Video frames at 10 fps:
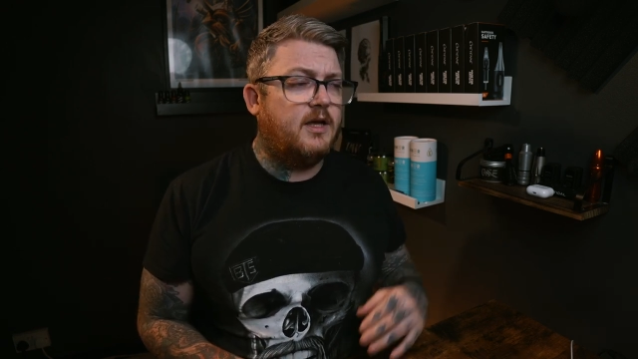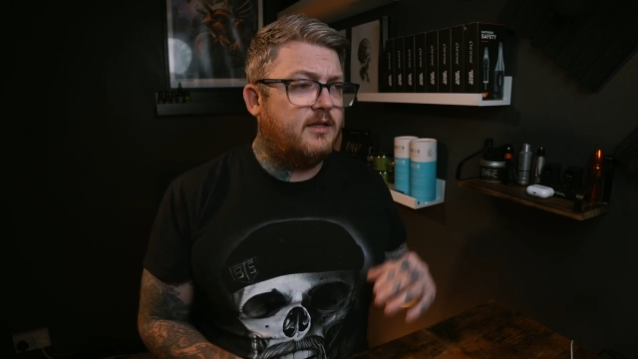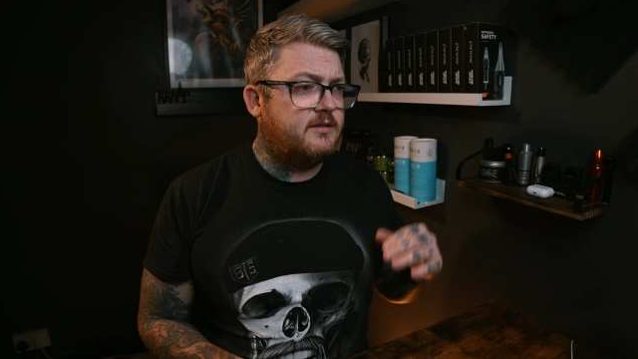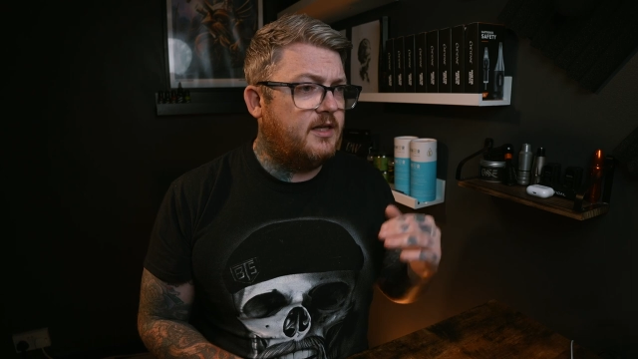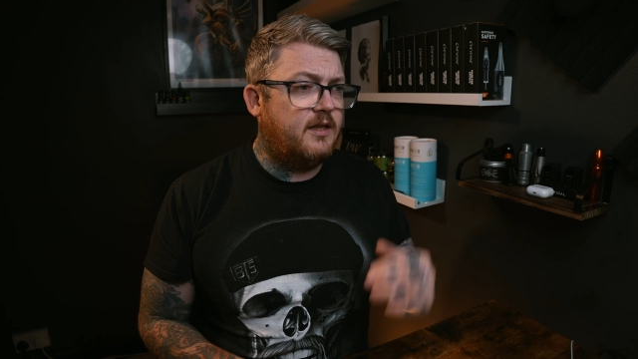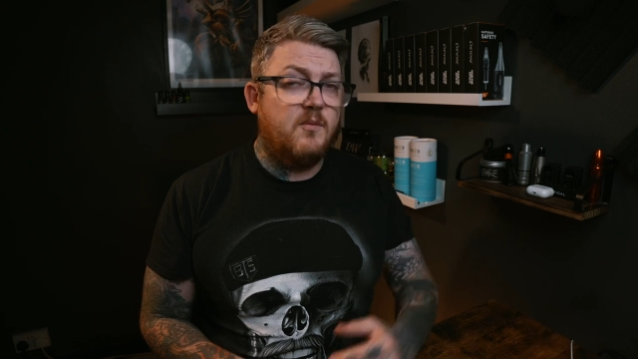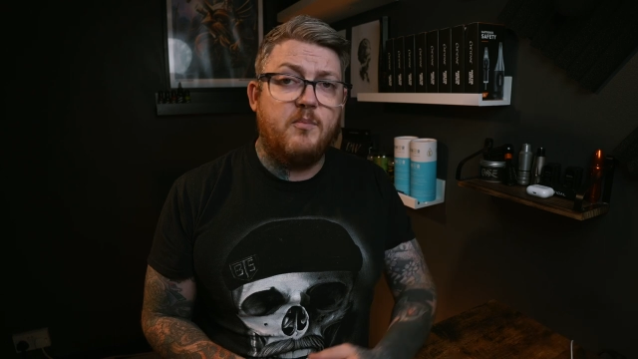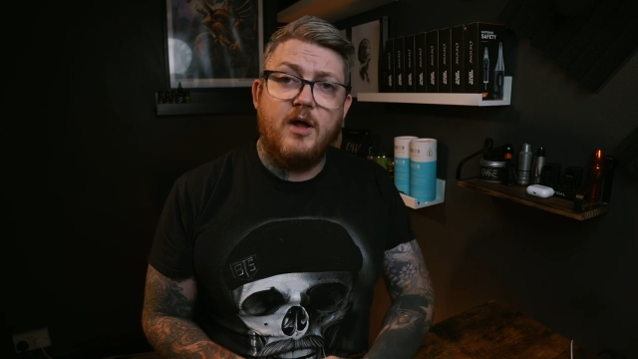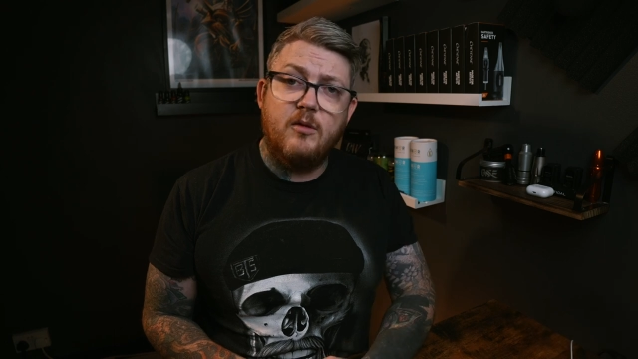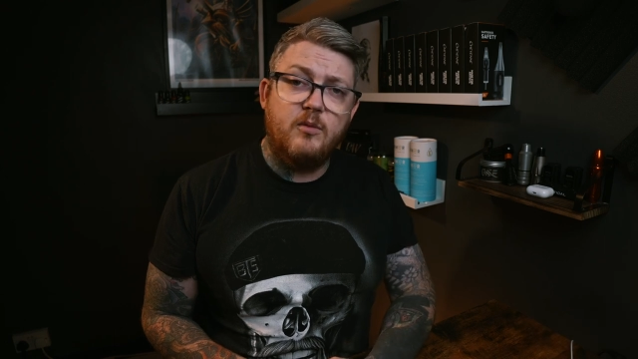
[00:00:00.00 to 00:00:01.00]
until the
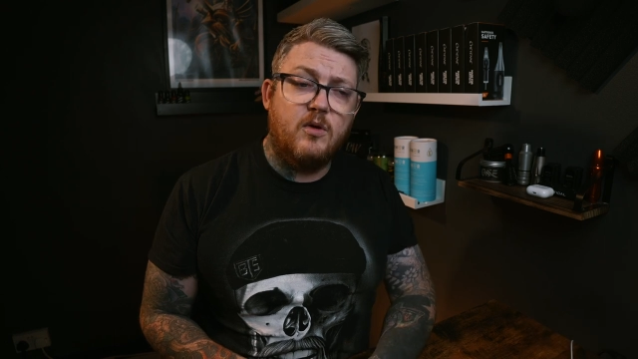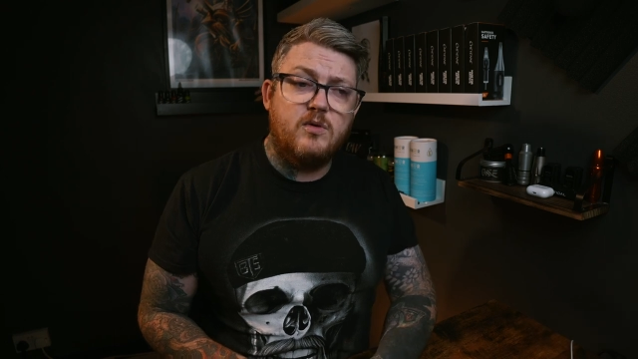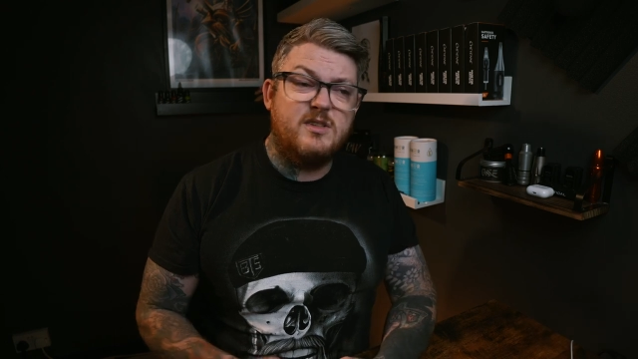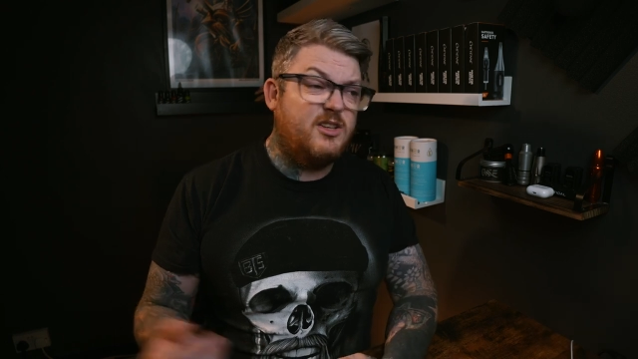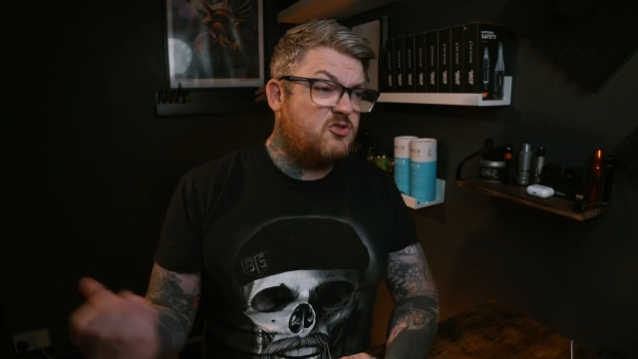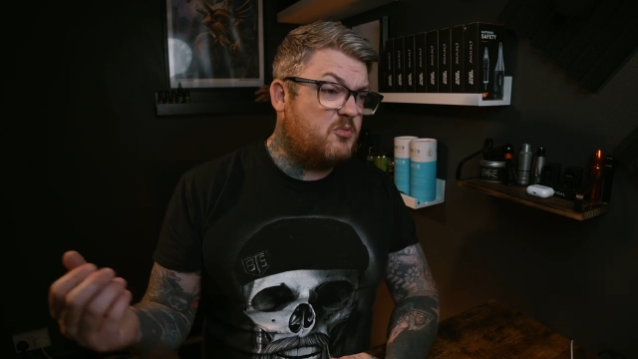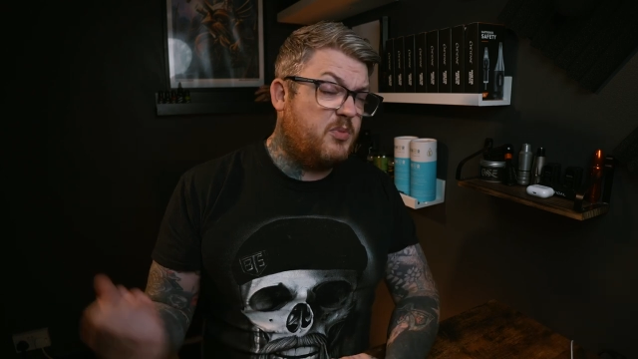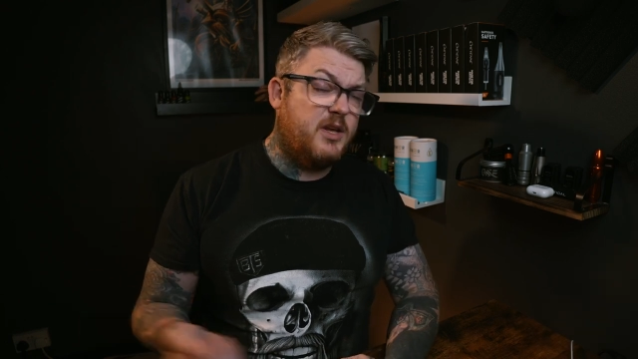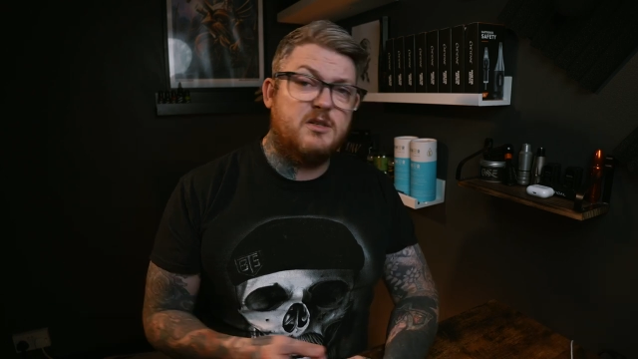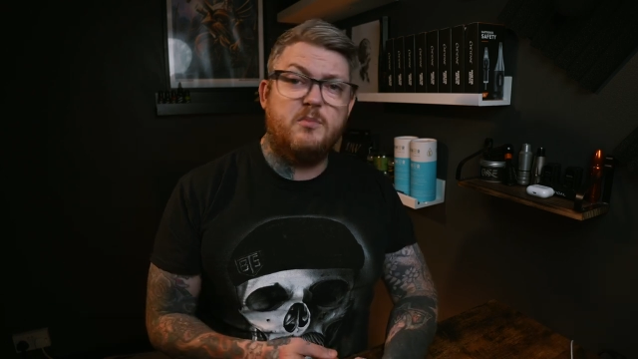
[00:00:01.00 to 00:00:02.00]
bulb goes and you just
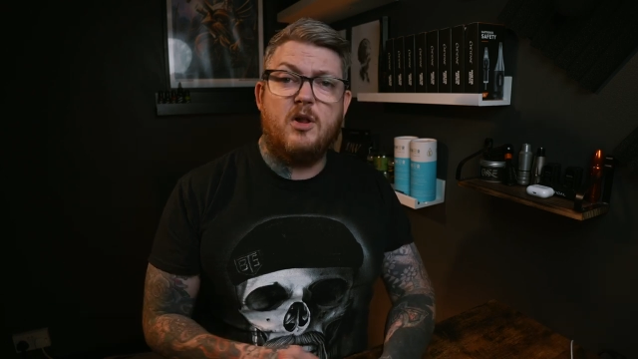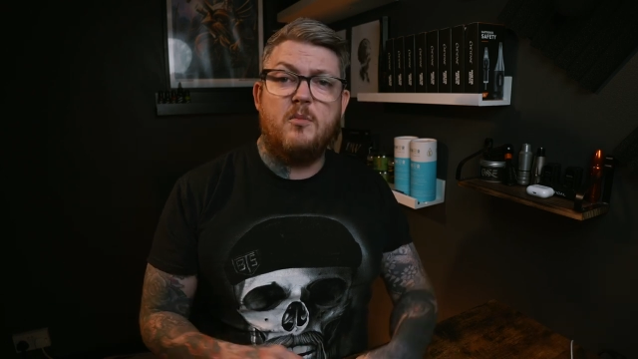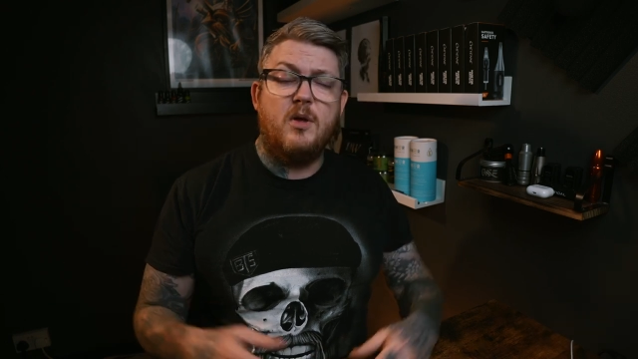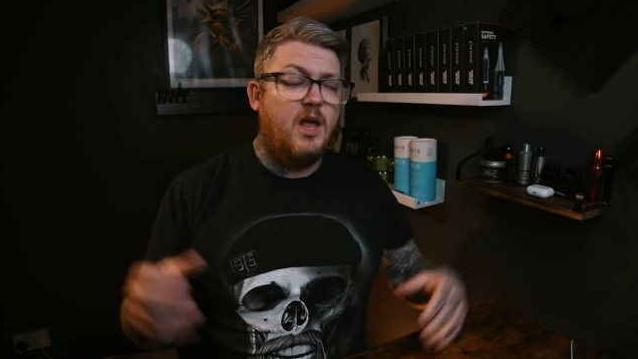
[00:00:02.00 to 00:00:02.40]
replace the bulb.